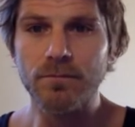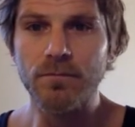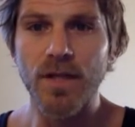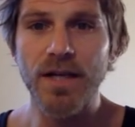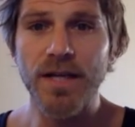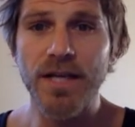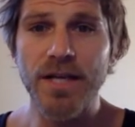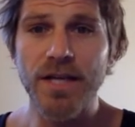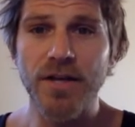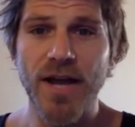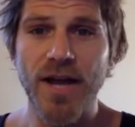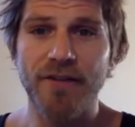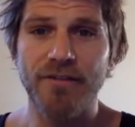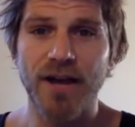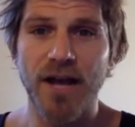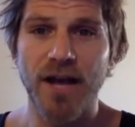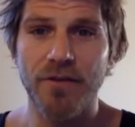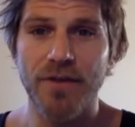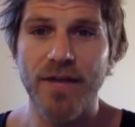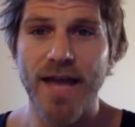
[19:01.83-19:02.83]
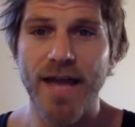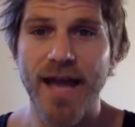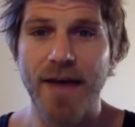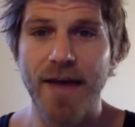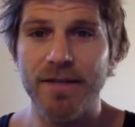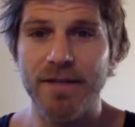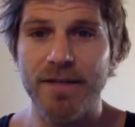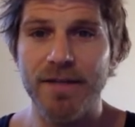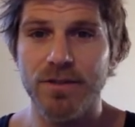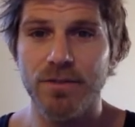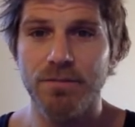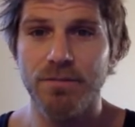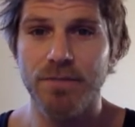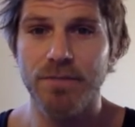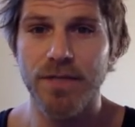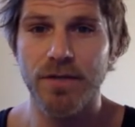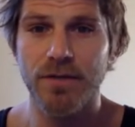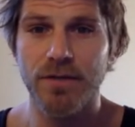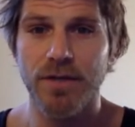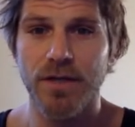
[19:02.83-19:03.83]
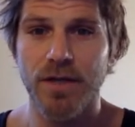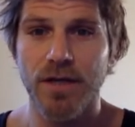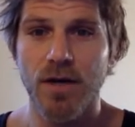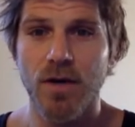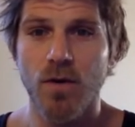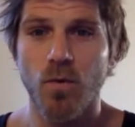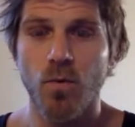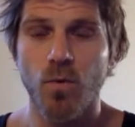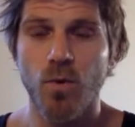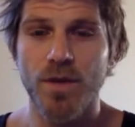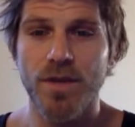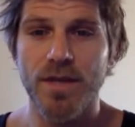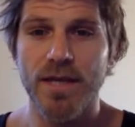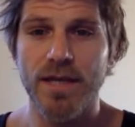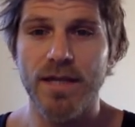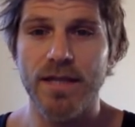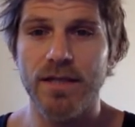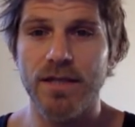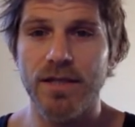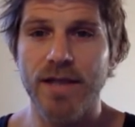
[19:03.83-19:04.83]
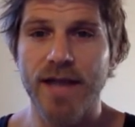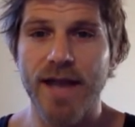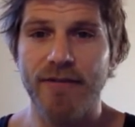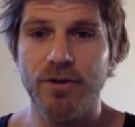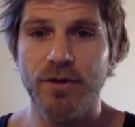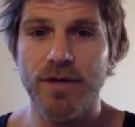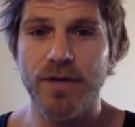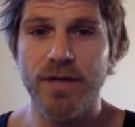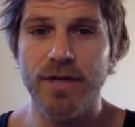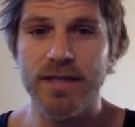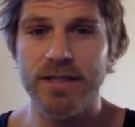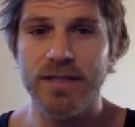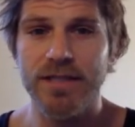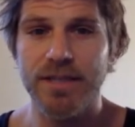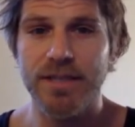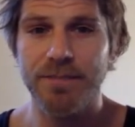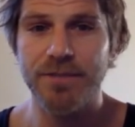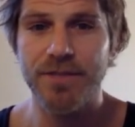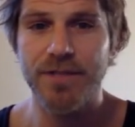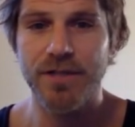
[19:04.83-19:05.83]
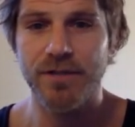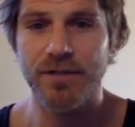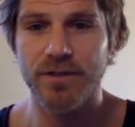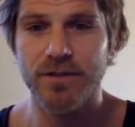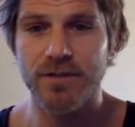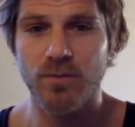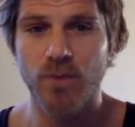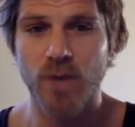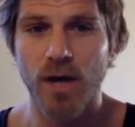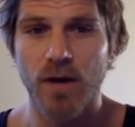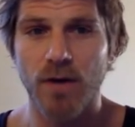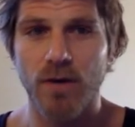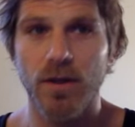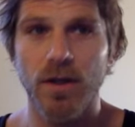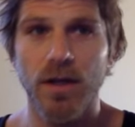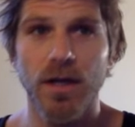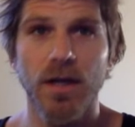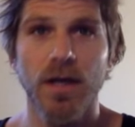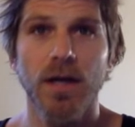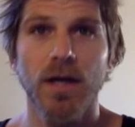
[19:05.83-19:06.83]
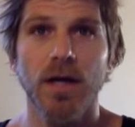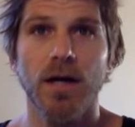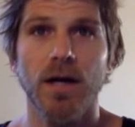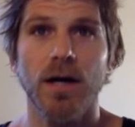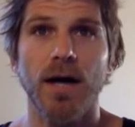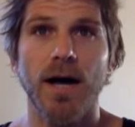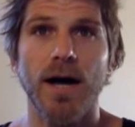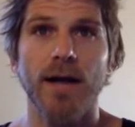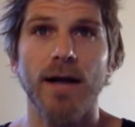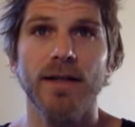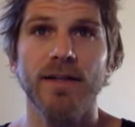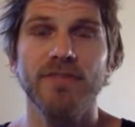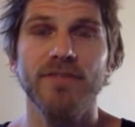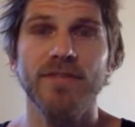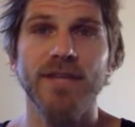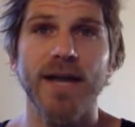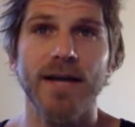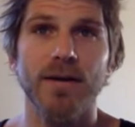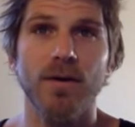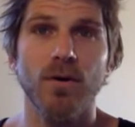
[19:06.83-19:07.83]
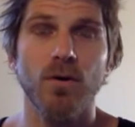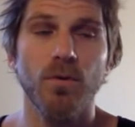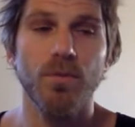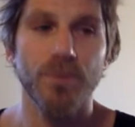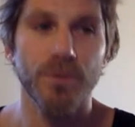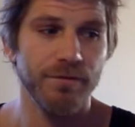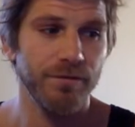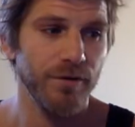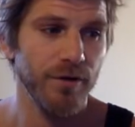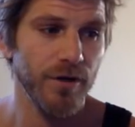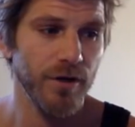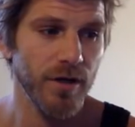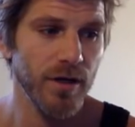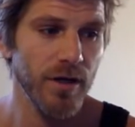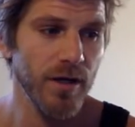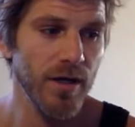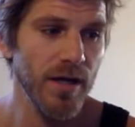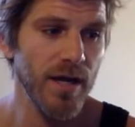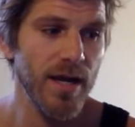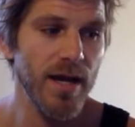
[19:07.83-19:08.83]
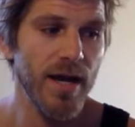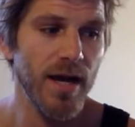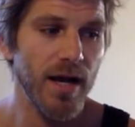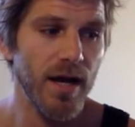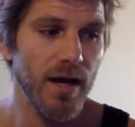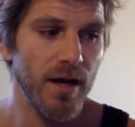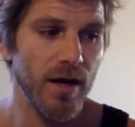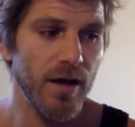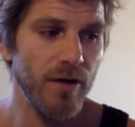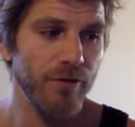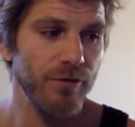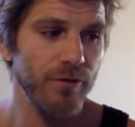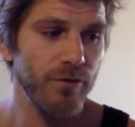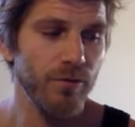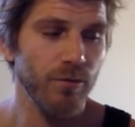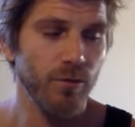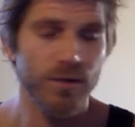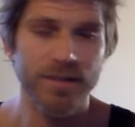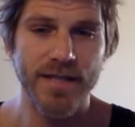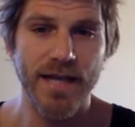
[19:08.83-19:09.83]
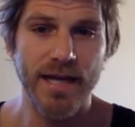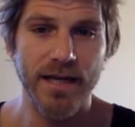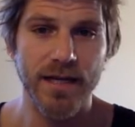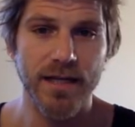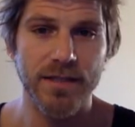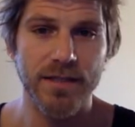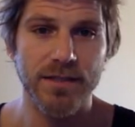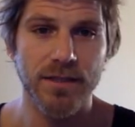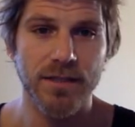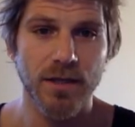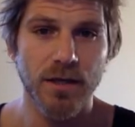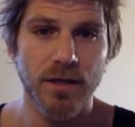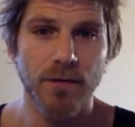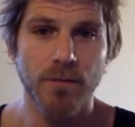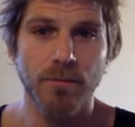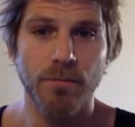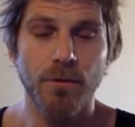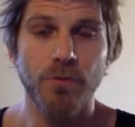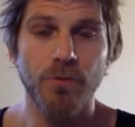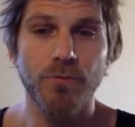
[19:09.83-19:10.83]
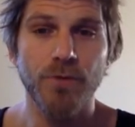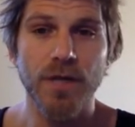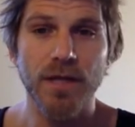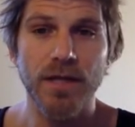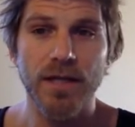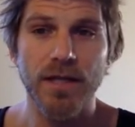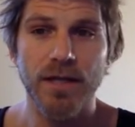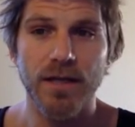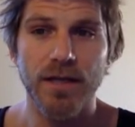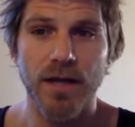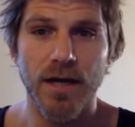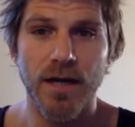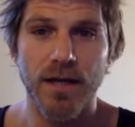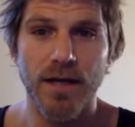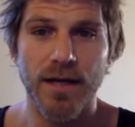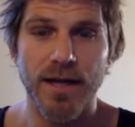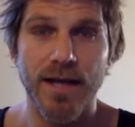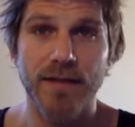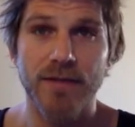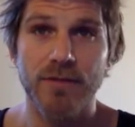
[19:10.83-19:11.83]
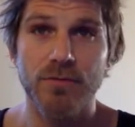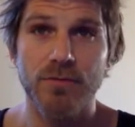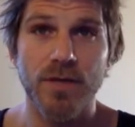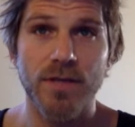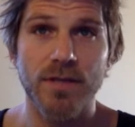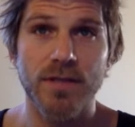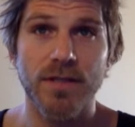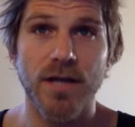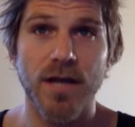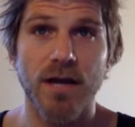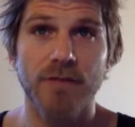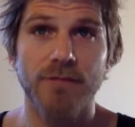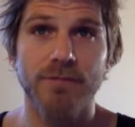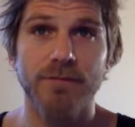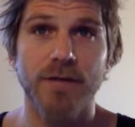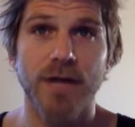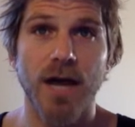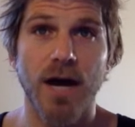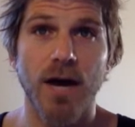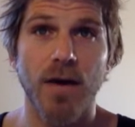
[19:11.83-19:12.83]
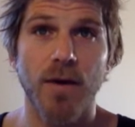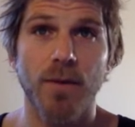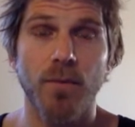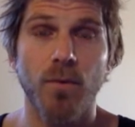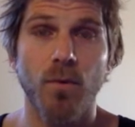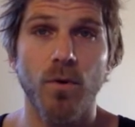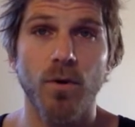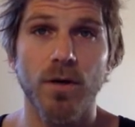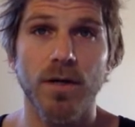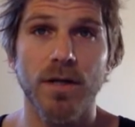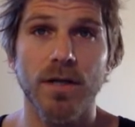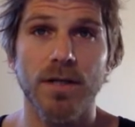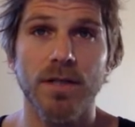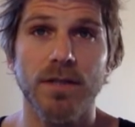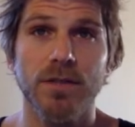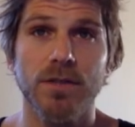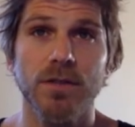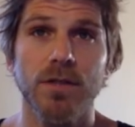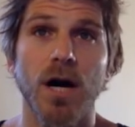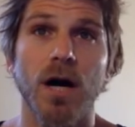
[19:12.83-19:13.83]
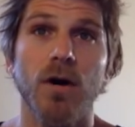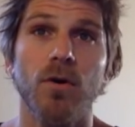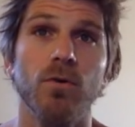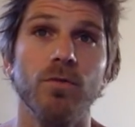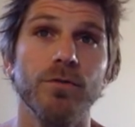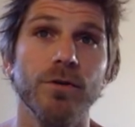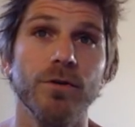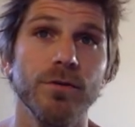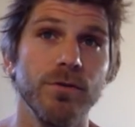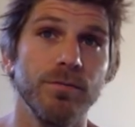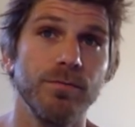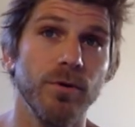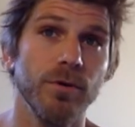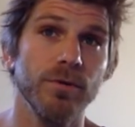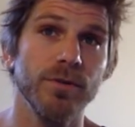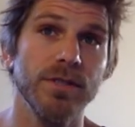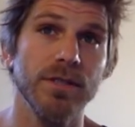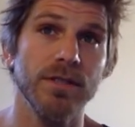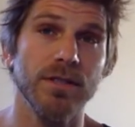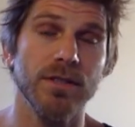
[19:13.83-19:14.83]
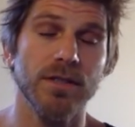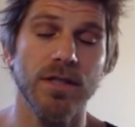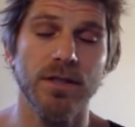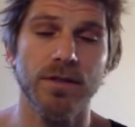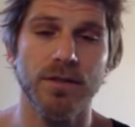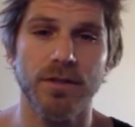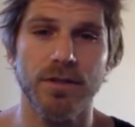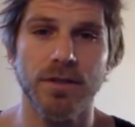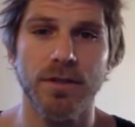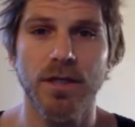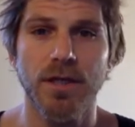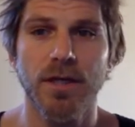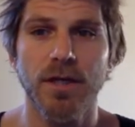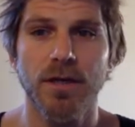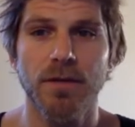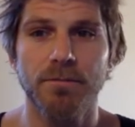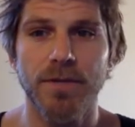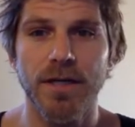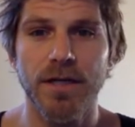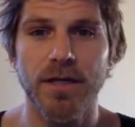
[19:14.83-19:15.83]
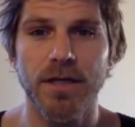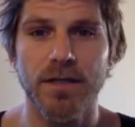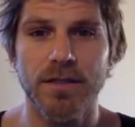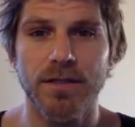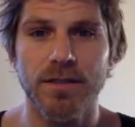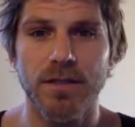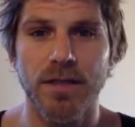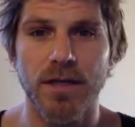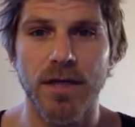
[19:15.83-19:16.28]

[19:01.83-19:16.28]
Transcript: Here you have healthy habits to build with it. You have cooking tips here as well. I'll leave that open for a few more seconds, but really can't stress enough how important it is to not overdo the protein either, because